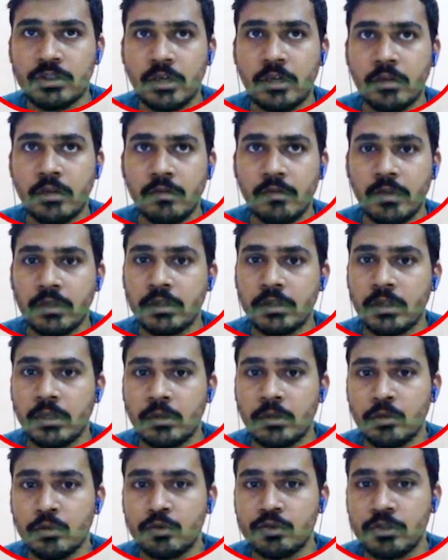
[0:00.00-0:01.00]
kind of like they
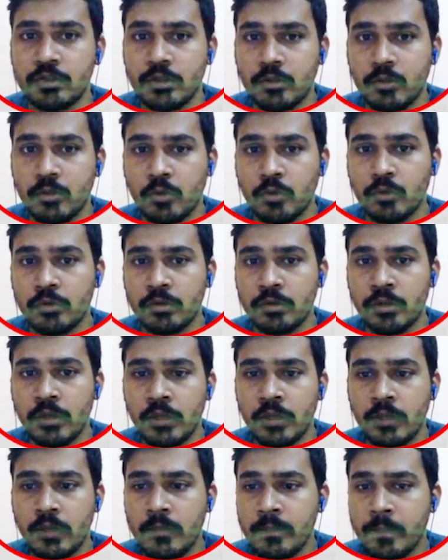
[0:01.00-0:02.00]
use their own
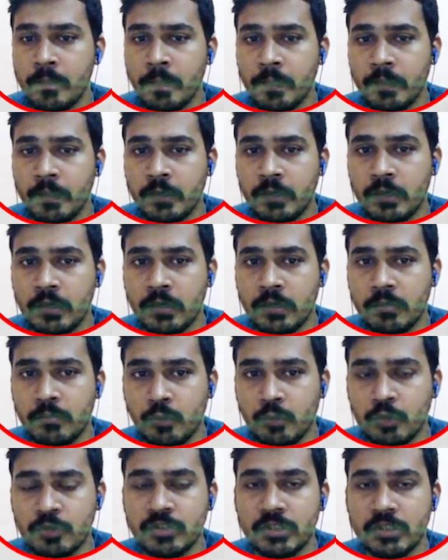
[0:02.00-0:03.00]

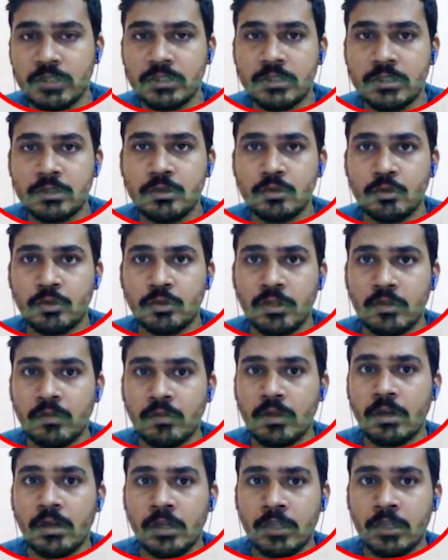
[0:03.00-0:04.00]
process, so they
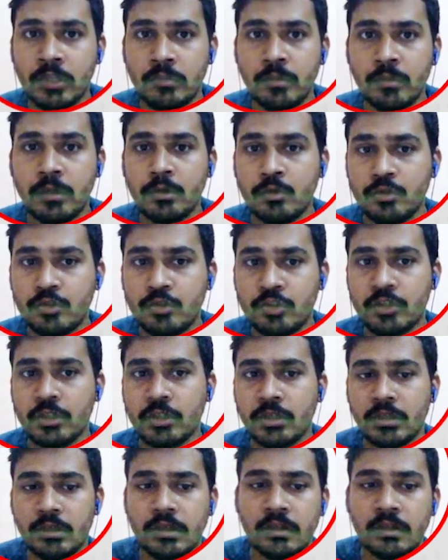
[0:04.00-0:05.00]
were unable to
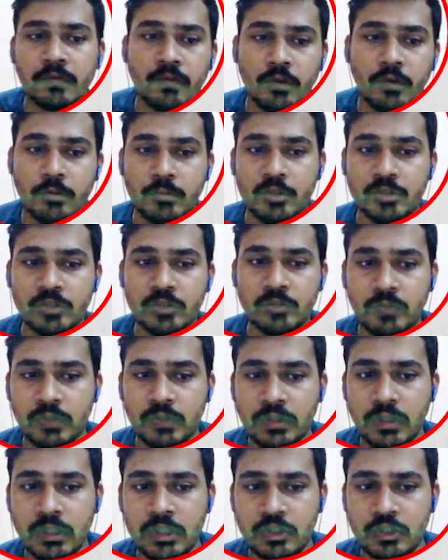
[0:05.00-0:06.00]
share information with
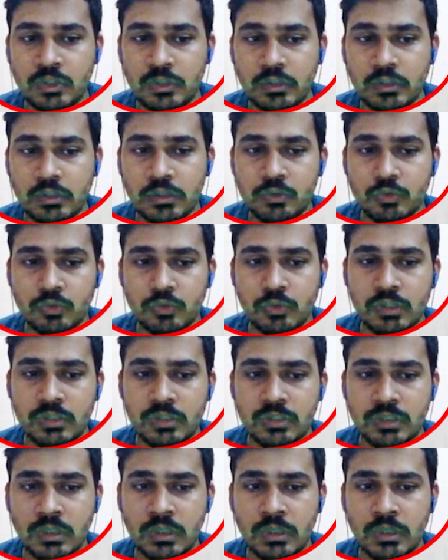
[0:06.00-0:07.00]
each other. So
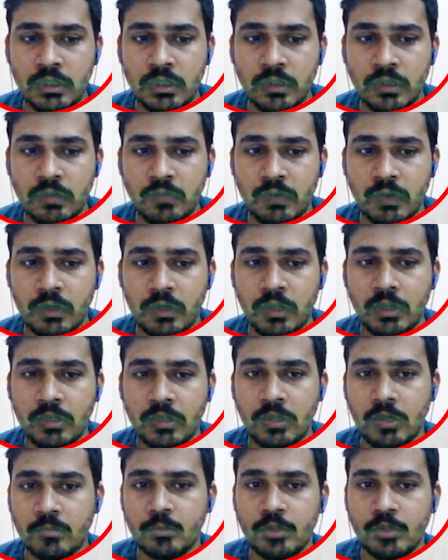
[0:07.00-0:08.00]
this inter-vendor
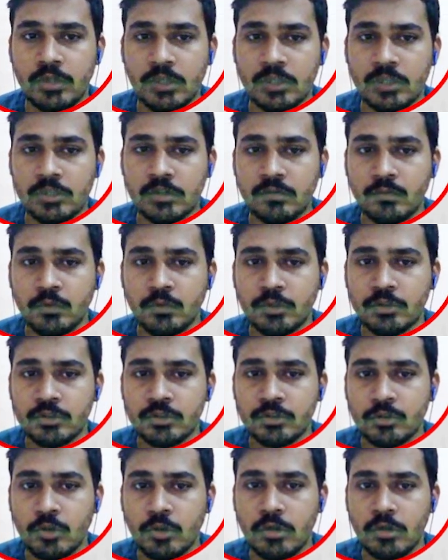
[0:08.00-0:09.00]
communication
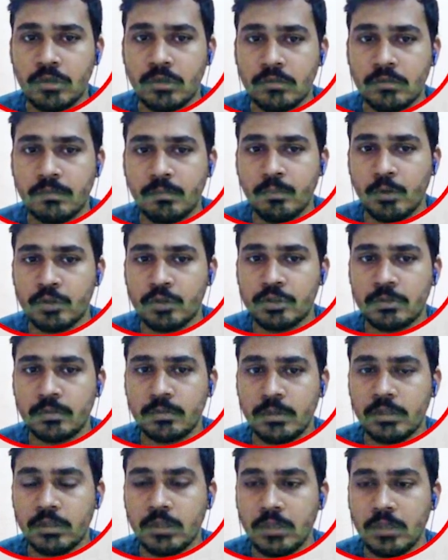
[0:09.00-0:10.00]
was not a
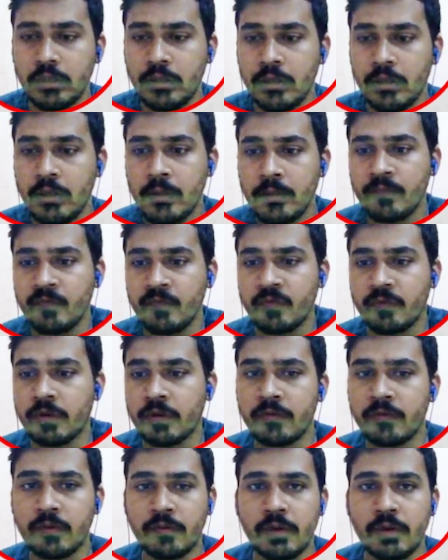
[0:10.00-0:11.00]
possible thing
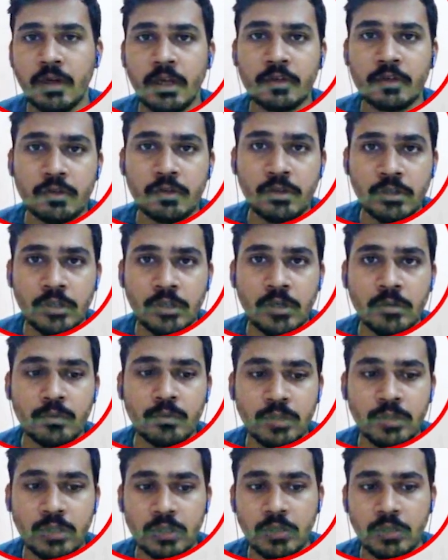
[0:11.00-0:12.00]
when we were actually
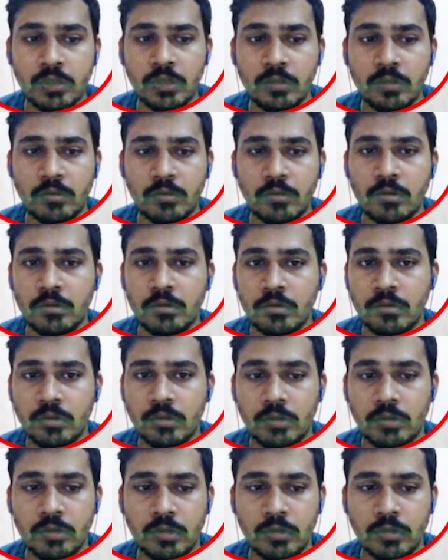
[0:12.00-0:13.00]
communicating
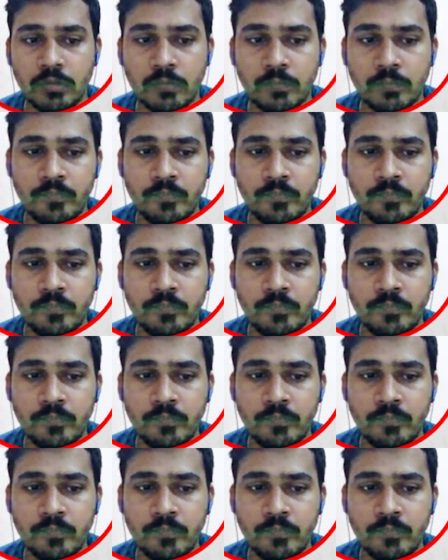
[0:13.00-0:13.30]
uh,